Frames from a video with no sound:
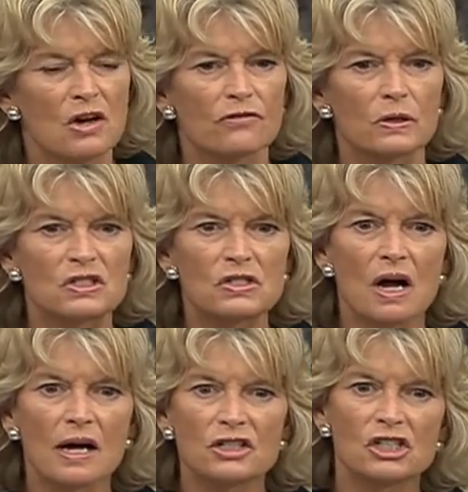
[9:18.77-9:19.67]
for it's
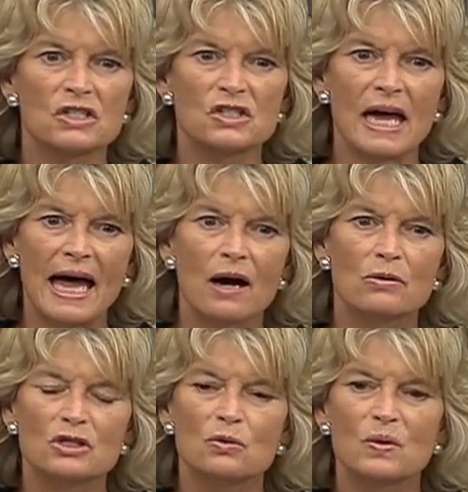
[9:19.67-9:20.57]
not just how
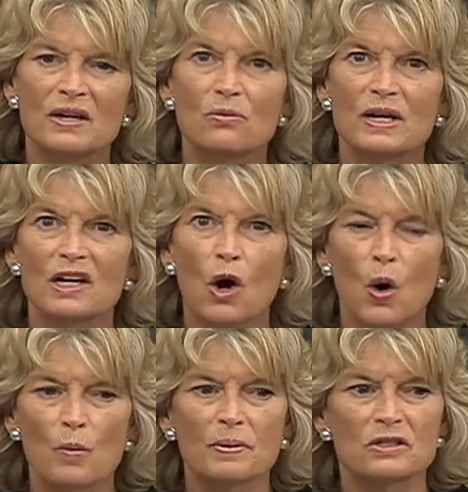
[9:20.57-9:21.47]
do we
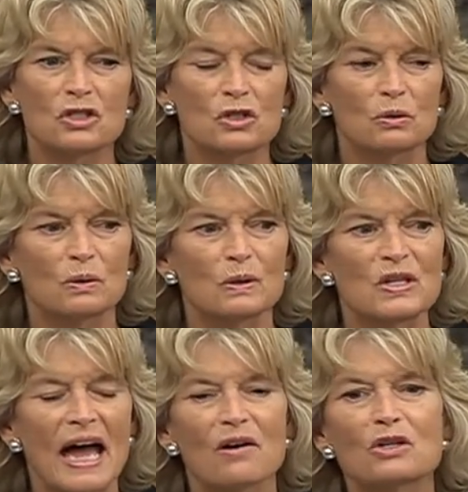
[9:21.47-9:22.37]
reopen schools,
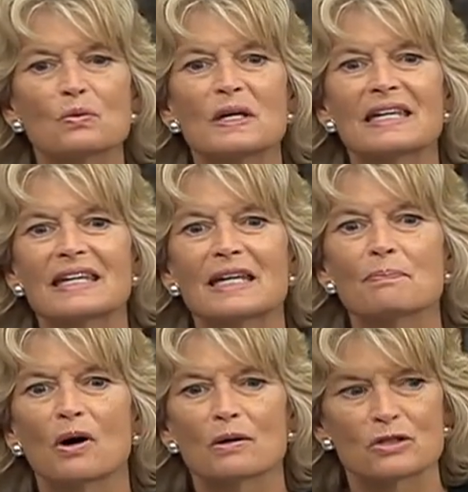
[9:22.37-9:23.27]
how do we
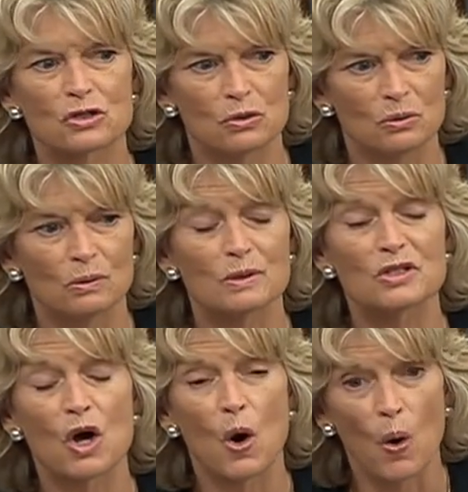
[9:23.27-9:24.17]
keep our
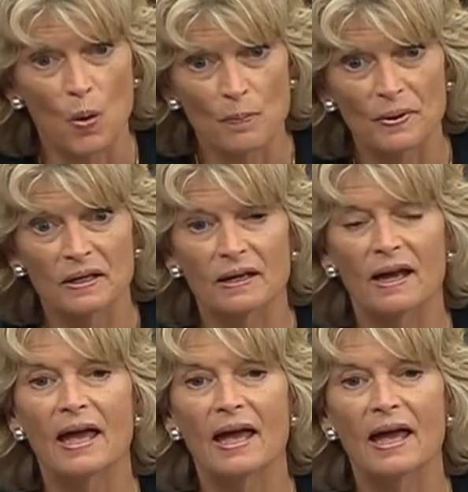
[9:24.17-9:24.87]
schools open